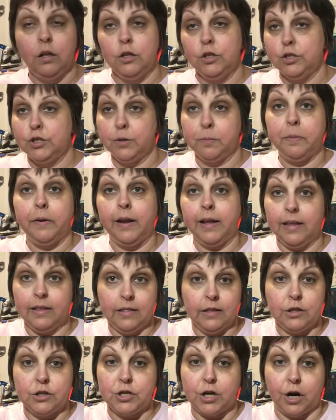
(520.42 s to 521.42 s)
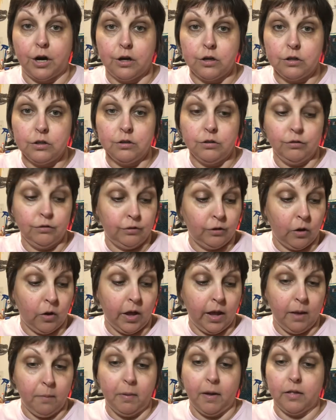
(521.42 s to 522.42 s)
to bring in the chart, so
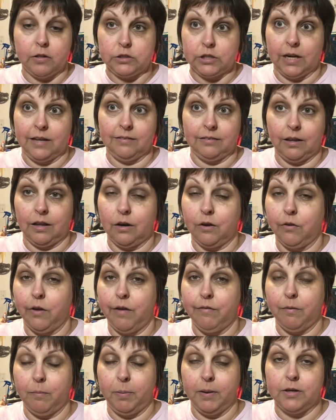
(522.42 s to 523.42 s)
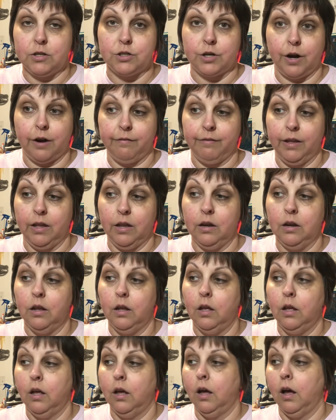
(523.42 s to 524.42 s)
I apologize. I don't have a picture of it,
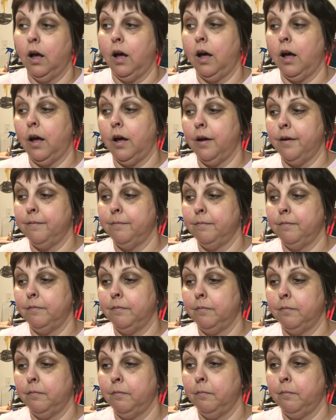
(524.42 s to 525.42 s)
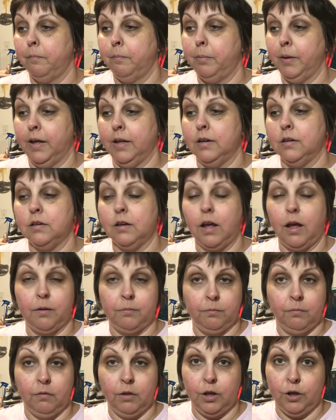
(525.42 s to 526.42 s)
um, but
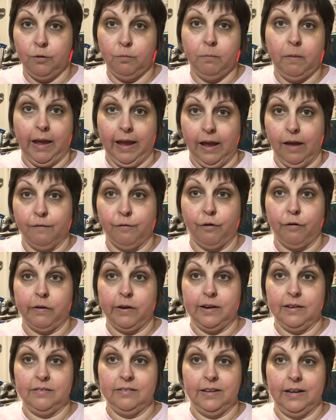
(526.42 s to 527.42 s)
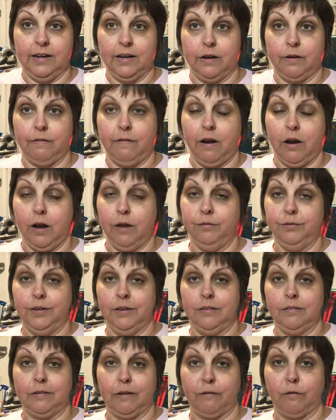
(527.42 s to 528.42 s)
um, you may have already seen it around. I've
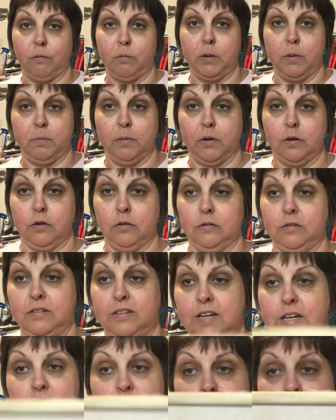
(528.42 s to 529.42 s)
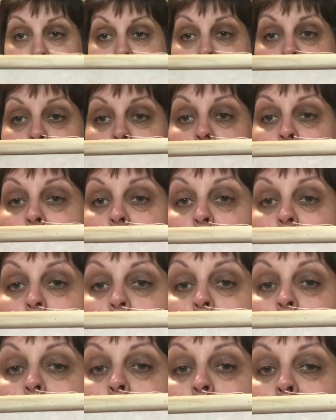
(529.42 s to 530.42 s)
seen several people stitch it,
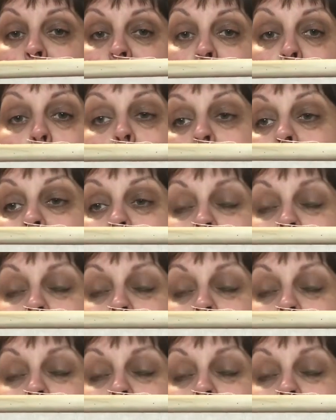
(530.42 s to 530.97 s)
uh, some in